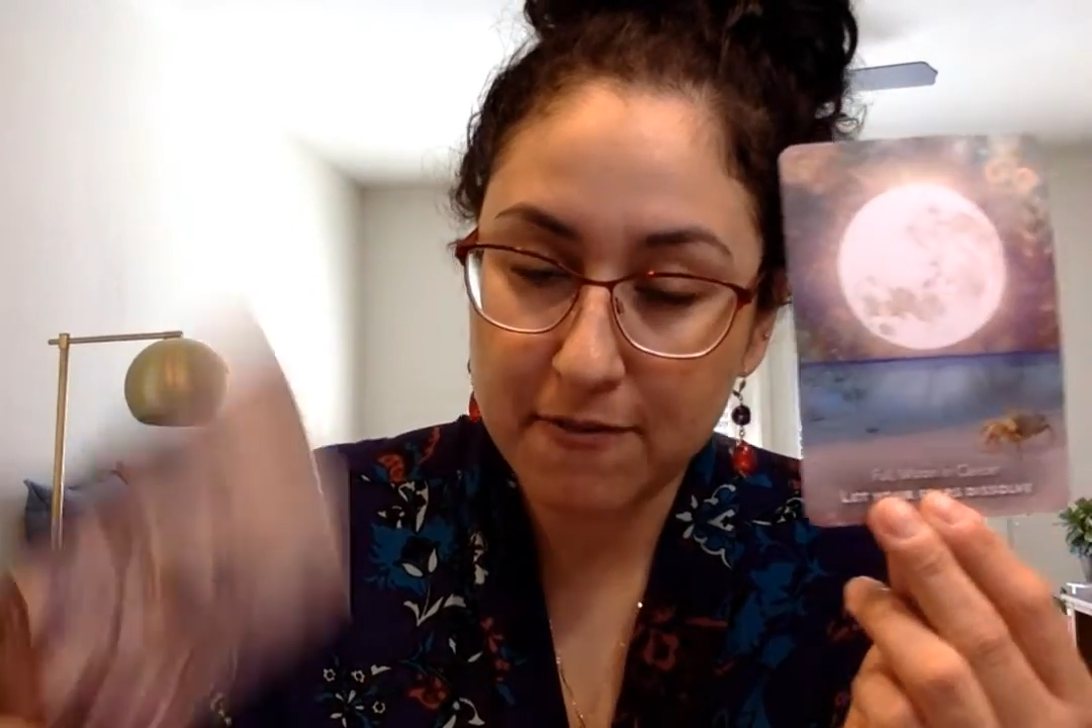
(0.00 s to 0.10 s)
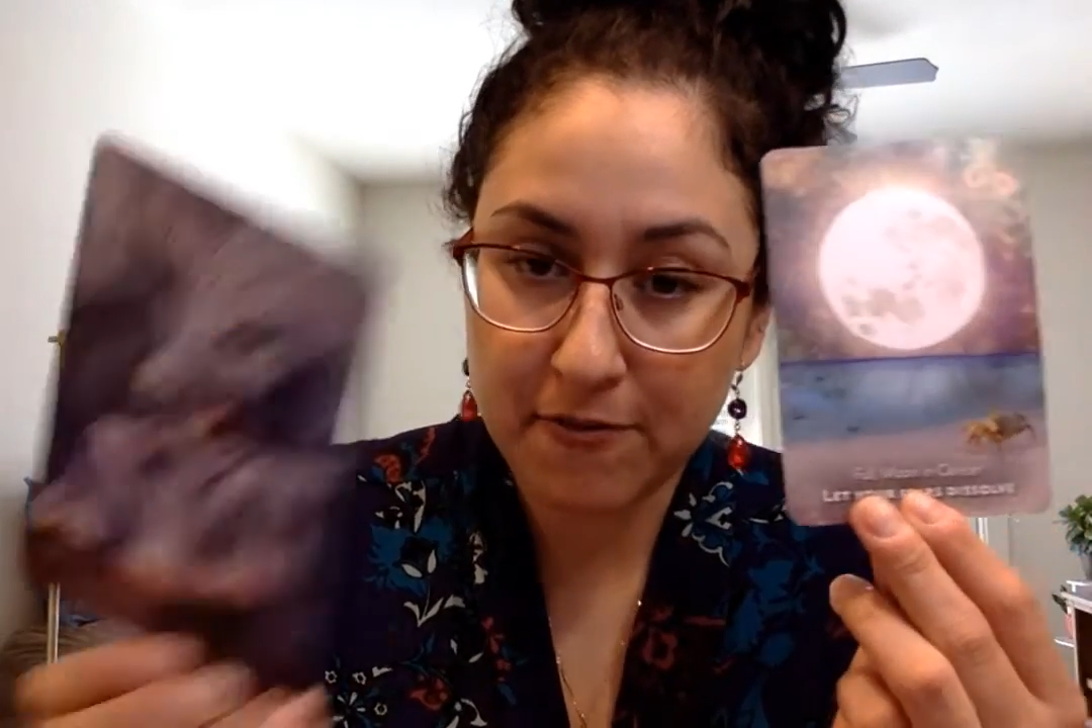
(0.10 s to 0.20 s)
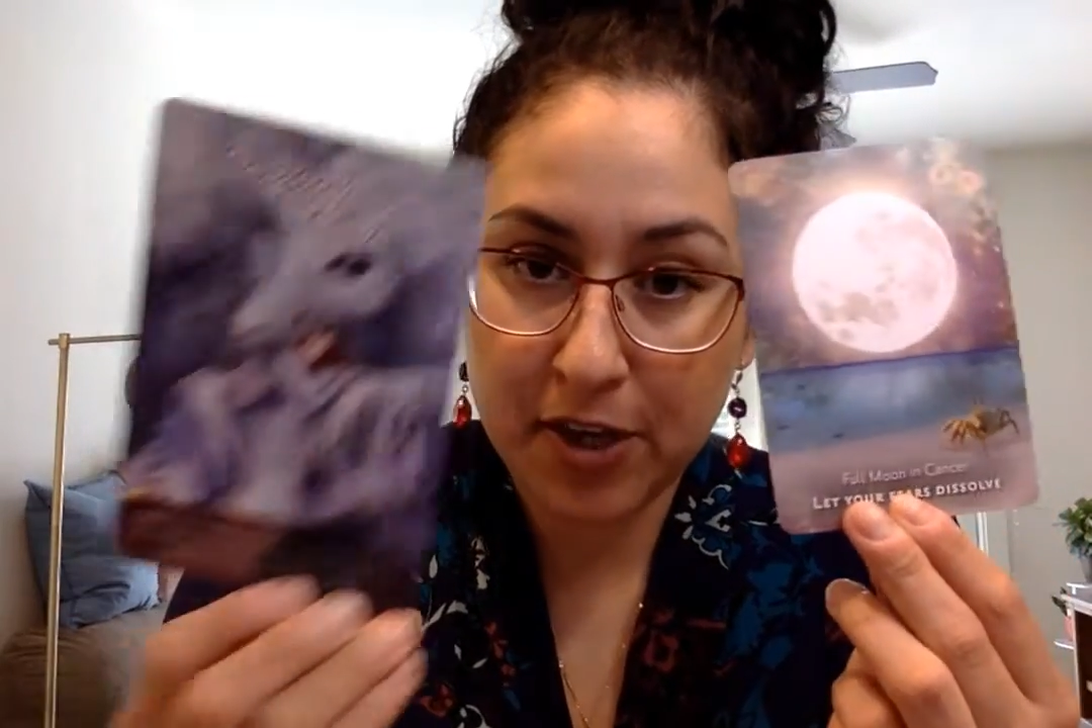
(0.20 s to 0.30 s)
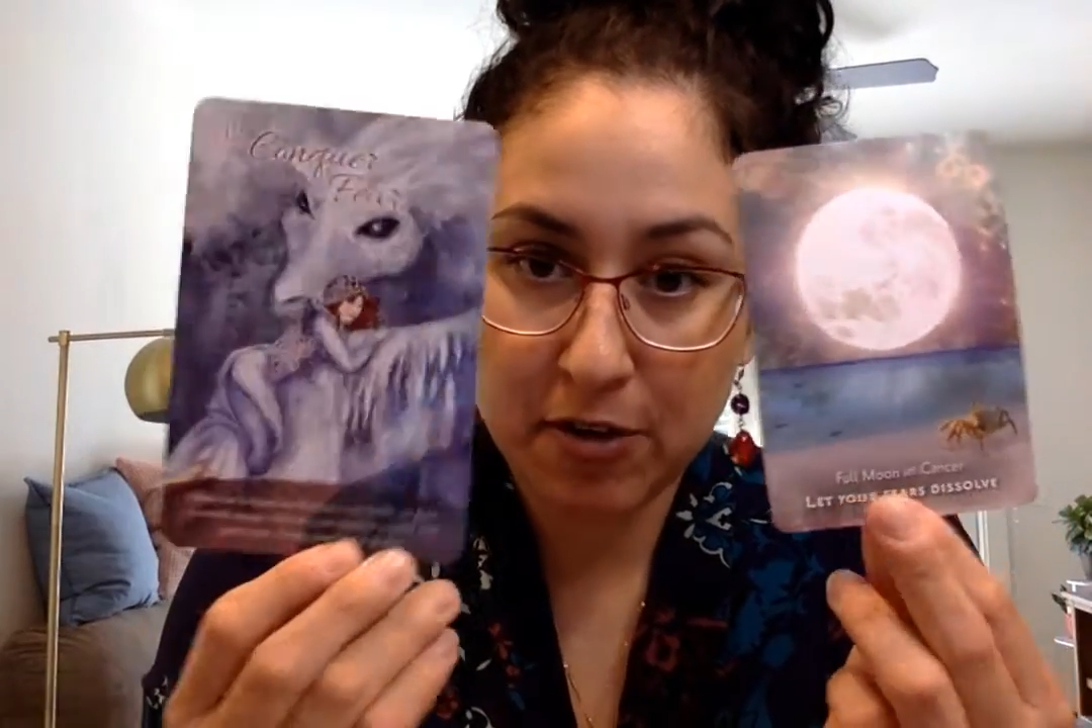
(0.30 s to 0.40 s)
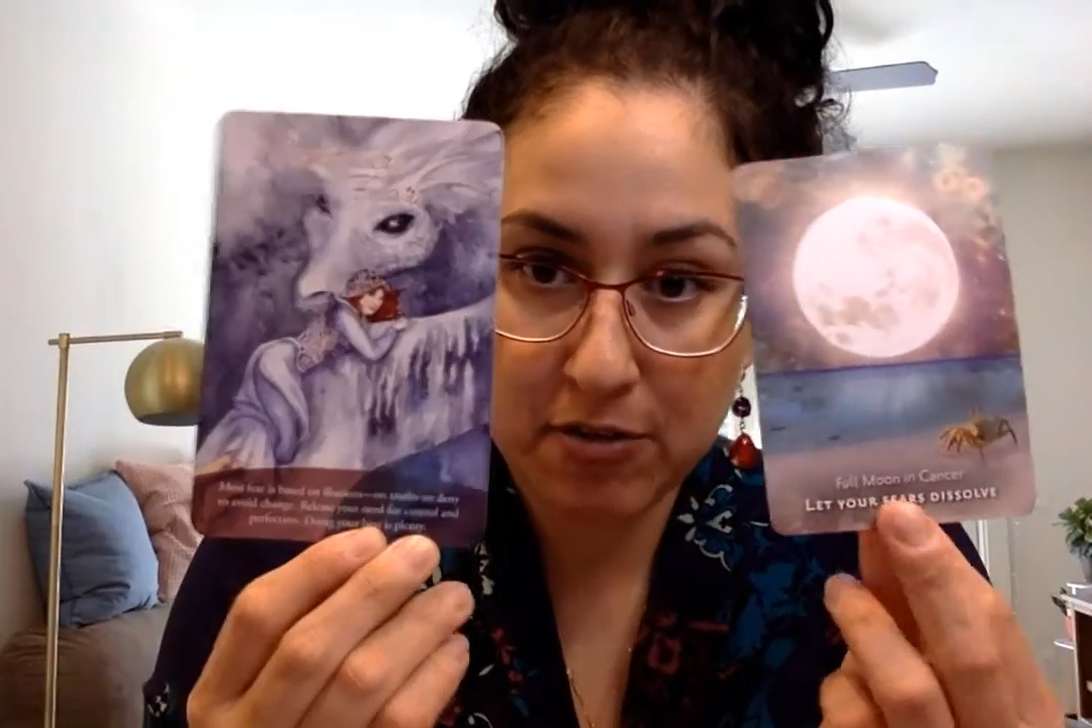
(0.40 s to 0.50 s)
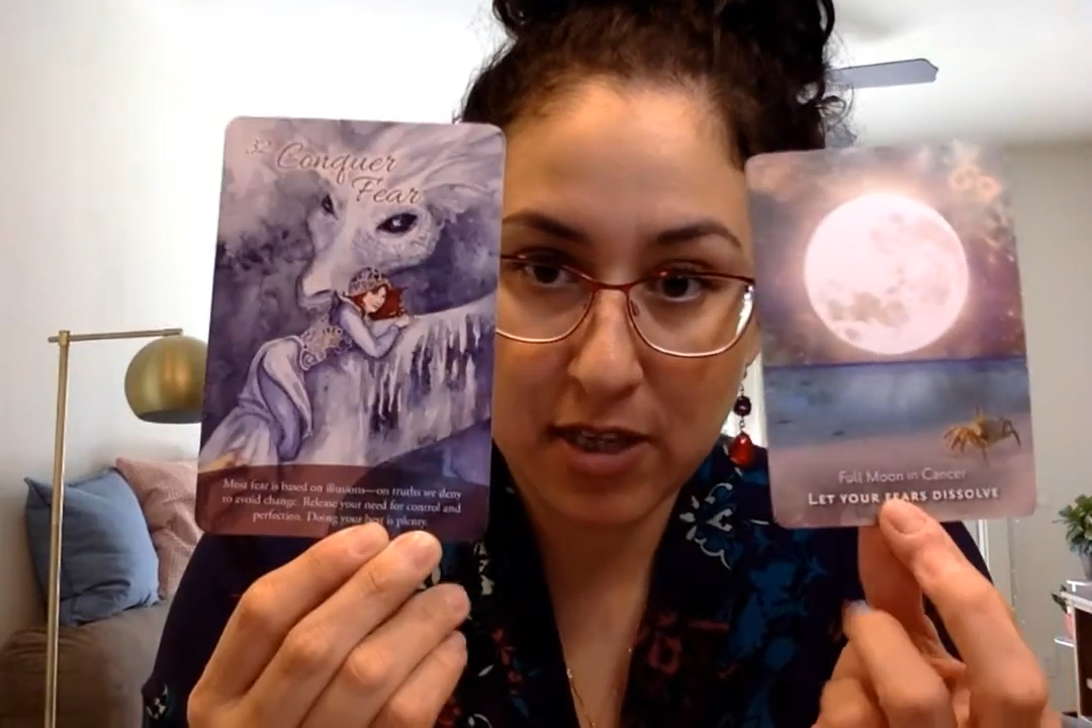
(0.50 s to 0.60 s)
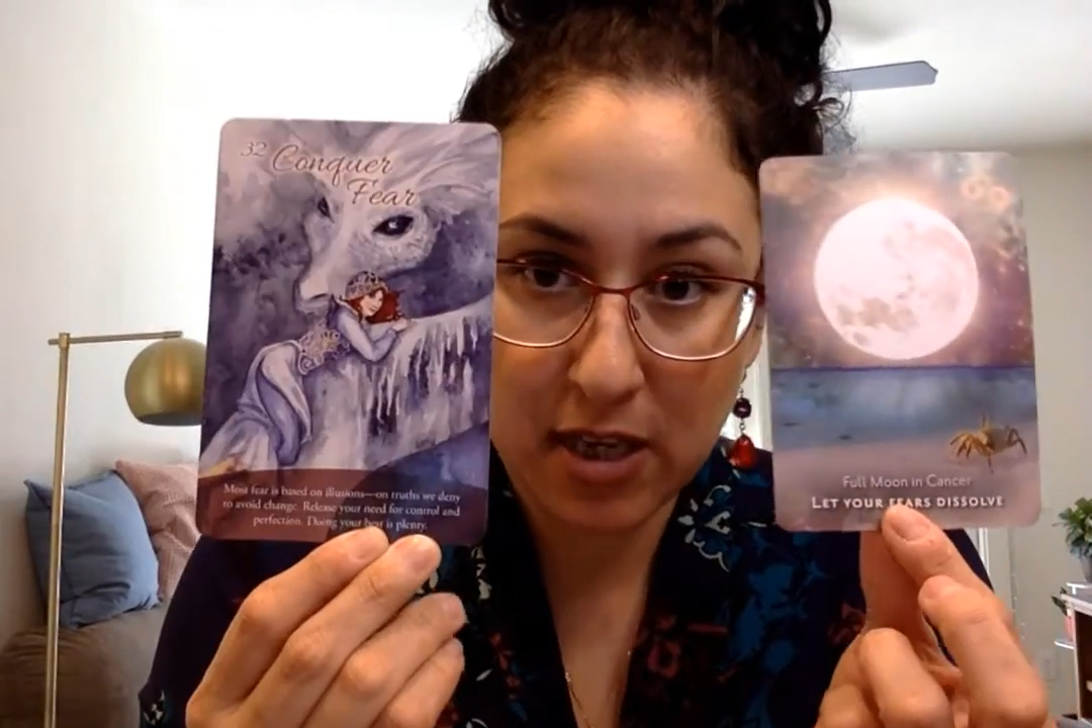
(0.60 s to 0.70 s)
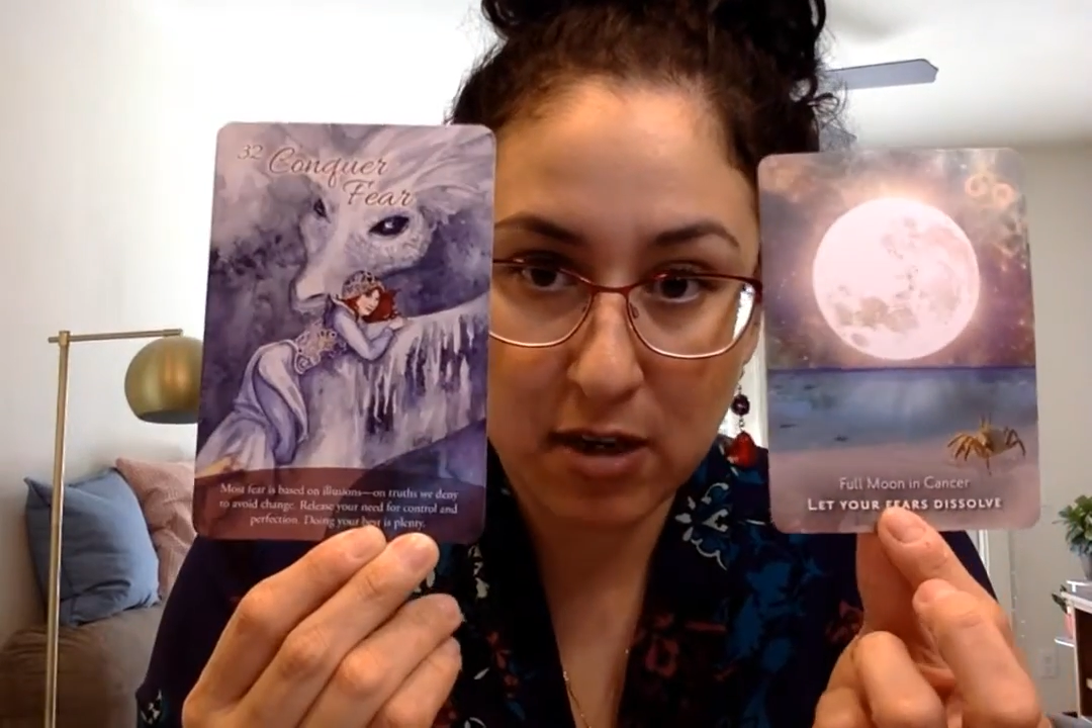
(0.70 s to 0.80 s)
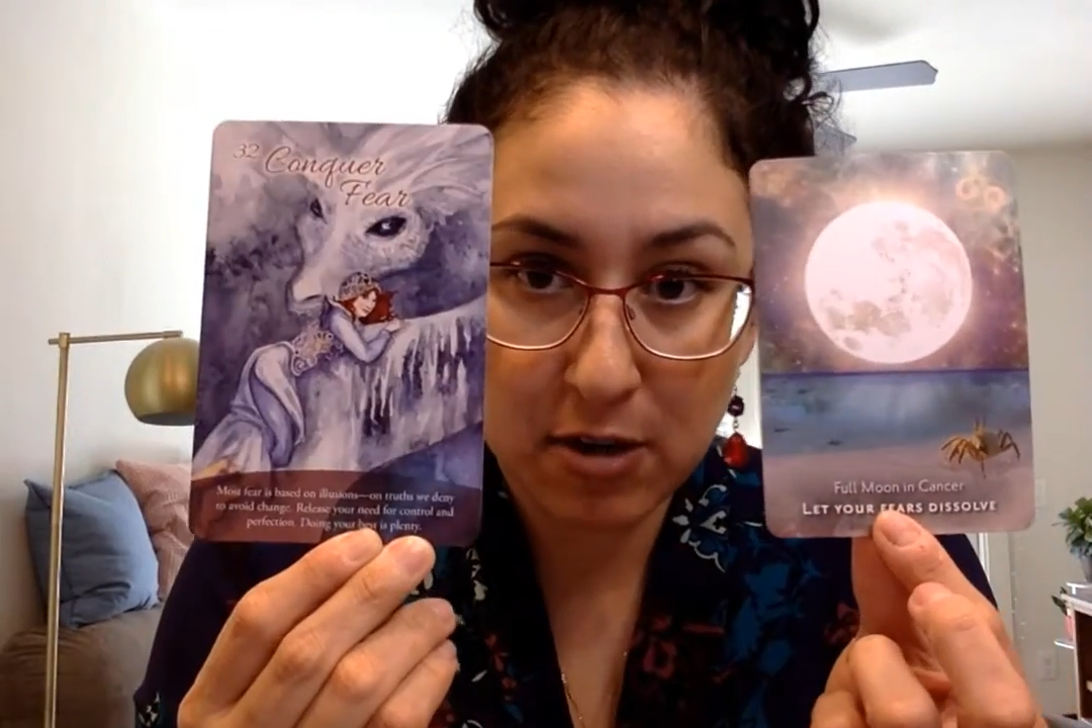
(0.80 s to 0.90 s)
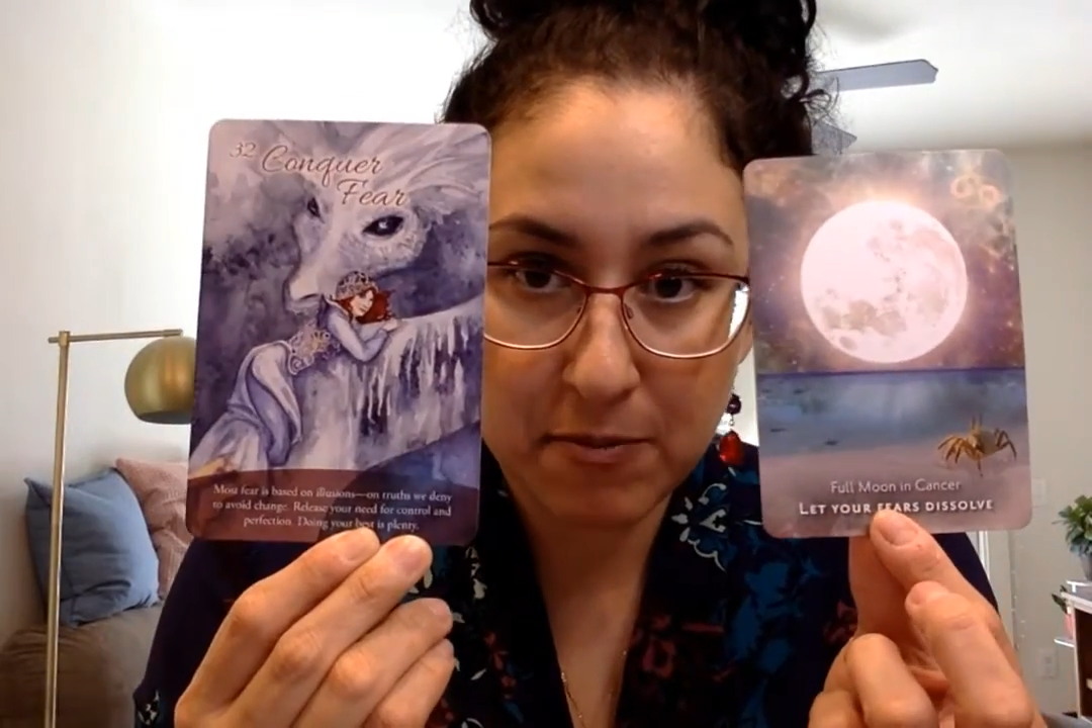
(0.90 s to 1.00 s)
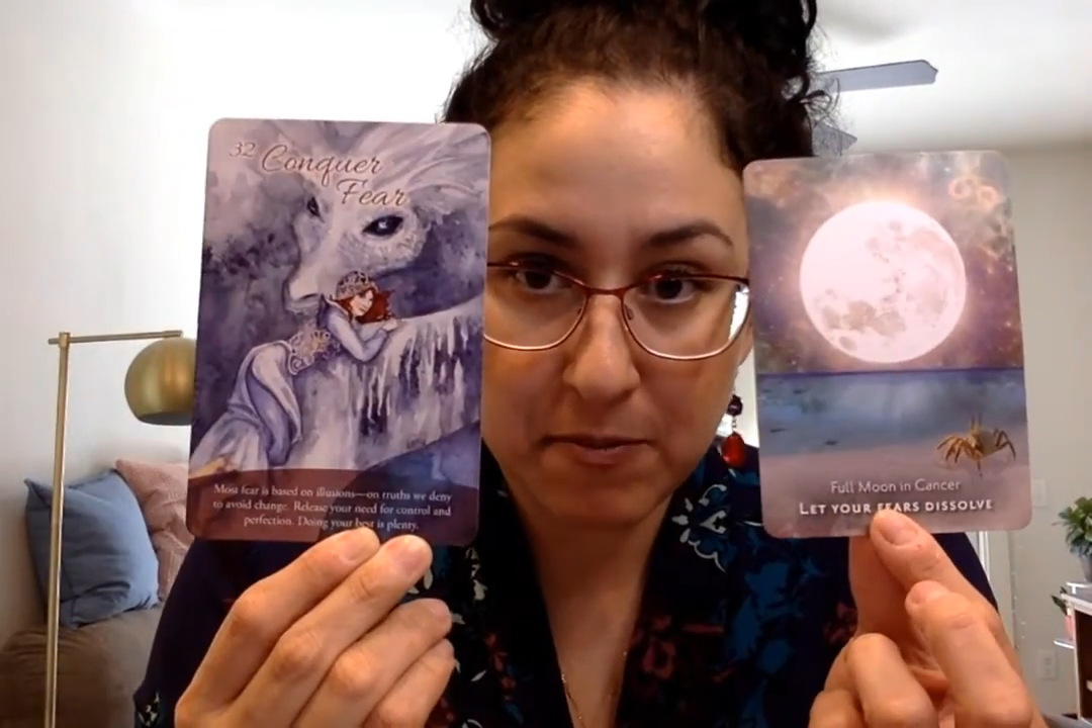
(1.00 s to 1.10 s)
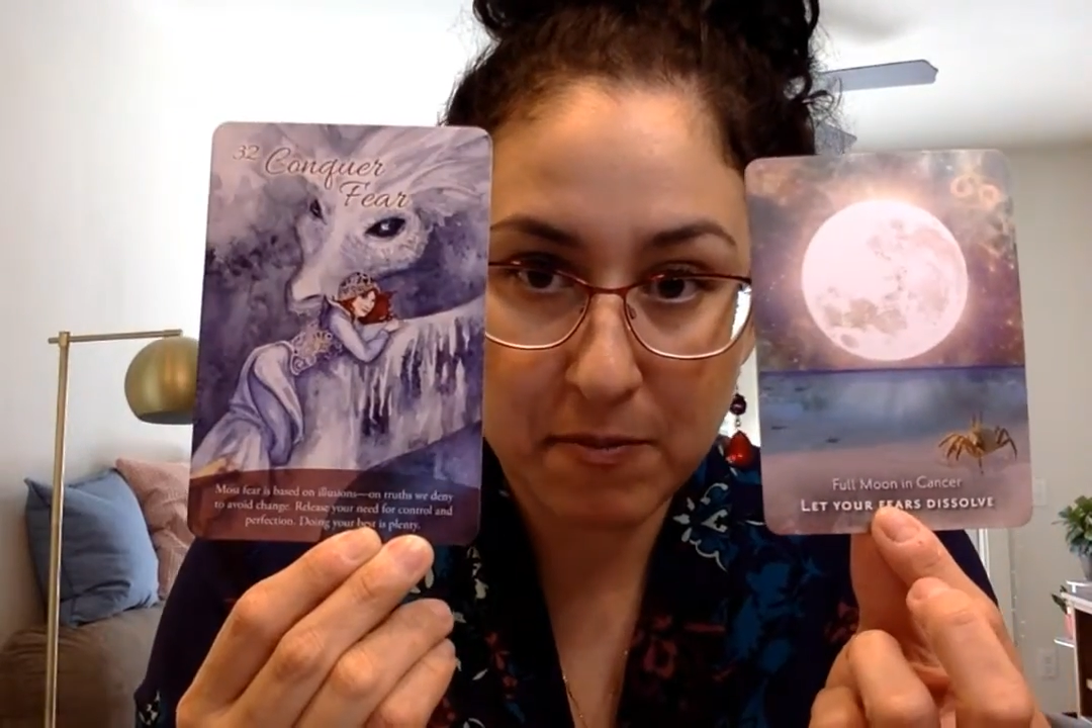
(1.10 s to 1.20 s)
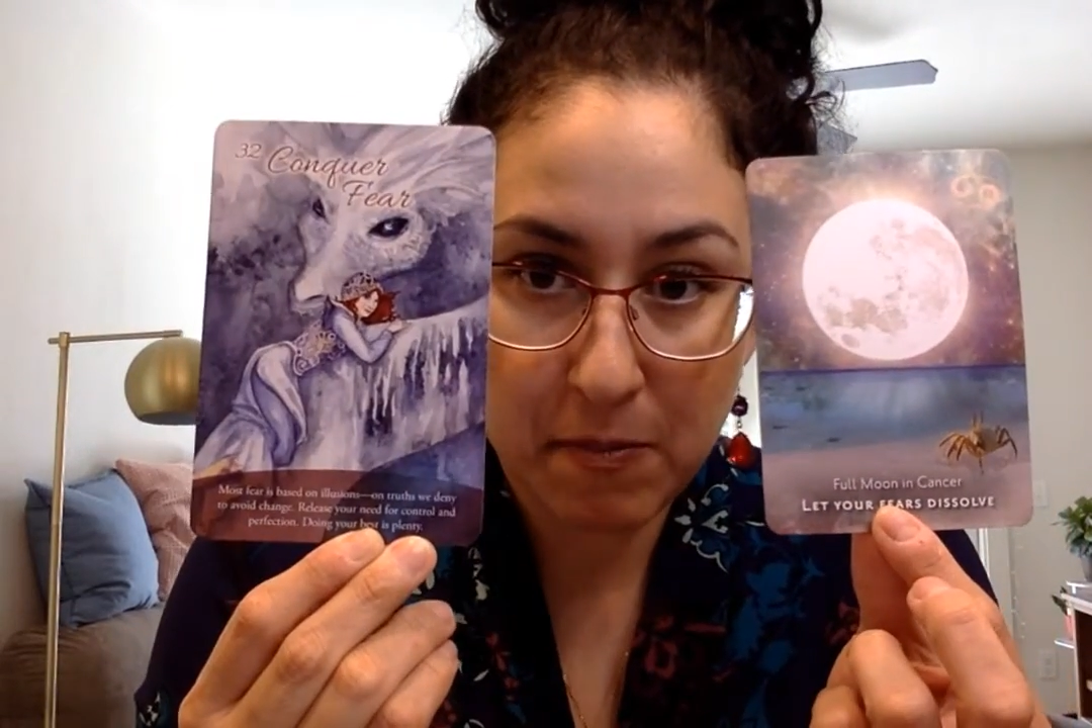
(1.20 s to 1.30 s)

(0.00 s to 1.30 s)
fears here.